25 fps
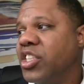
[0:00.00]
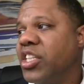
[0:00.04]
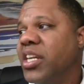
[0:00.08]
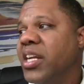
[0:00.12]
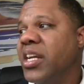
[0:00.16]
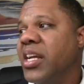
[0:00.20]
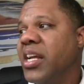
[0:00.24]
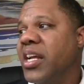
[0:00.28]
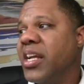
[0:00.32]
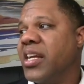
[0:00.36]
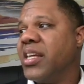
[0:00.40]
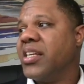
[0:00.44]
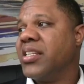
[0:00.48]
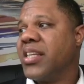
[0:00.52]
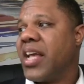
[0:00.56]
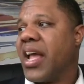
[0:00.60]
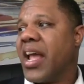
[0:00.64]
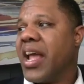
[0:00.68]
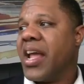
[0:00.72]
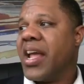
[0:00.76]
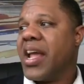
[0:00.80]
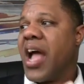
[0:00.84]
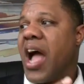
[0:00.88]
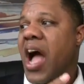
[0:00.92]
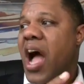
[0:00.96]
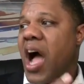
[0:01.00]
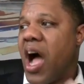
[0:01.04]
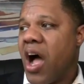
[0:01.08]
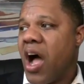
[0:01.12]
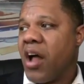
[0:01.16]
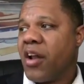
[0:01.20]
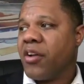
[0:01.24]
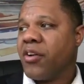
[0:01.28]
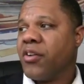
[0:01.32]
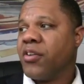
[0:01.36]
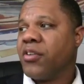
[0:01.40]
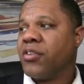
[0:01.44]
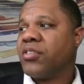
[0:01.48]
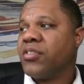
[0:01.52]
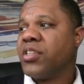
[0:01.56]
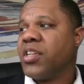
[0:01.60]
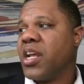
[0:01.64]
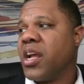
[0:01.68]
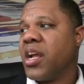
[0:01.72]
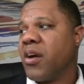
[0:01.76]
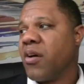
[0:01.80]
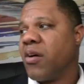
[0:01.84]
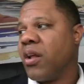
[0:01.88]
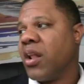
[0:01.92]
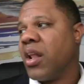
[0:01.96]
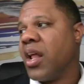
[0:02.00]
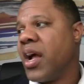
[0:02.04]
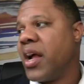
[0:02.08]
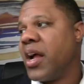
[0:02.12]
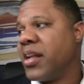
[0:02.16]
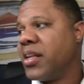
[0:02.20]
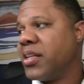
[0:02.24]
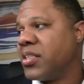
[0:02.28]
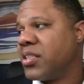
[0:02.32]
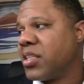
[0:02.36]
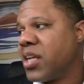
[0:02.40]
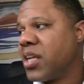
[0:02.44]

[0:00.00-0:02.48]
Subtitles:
She is a honors Carolina